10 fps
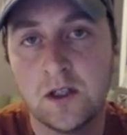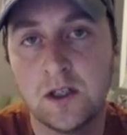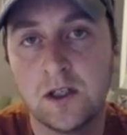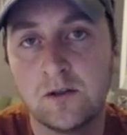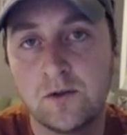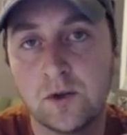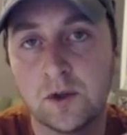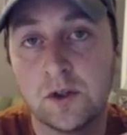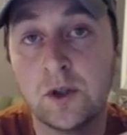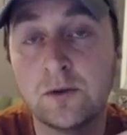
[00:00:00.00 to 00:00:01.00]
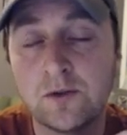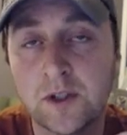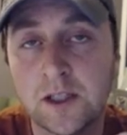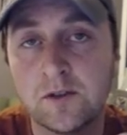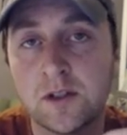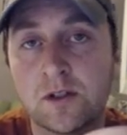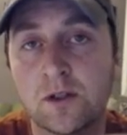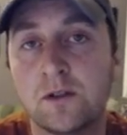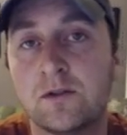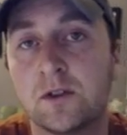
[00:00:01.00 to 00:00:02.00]
for loan forgiveness
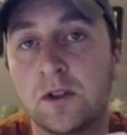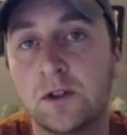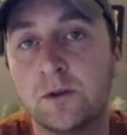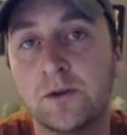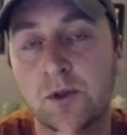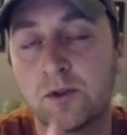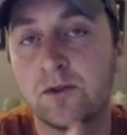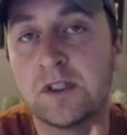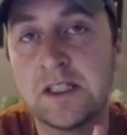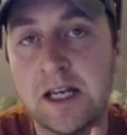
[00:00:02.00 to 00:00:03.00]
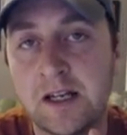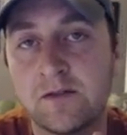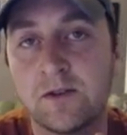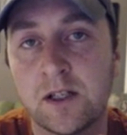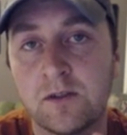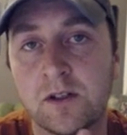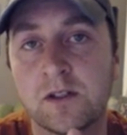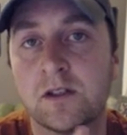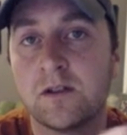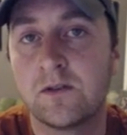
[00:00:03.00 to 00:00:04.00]
for loans or for debt
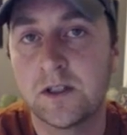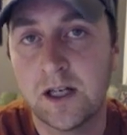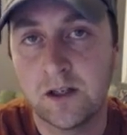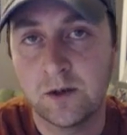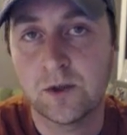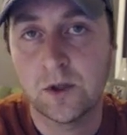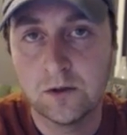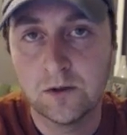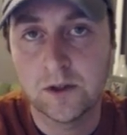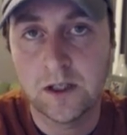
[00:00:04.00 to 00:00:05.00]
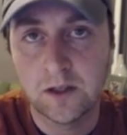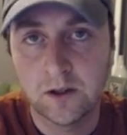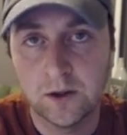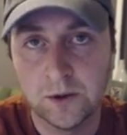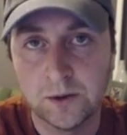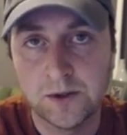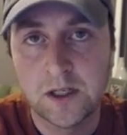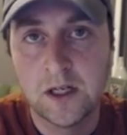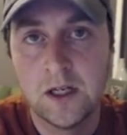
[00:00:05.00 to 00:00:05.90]
forgiveness for debt that was over a year old.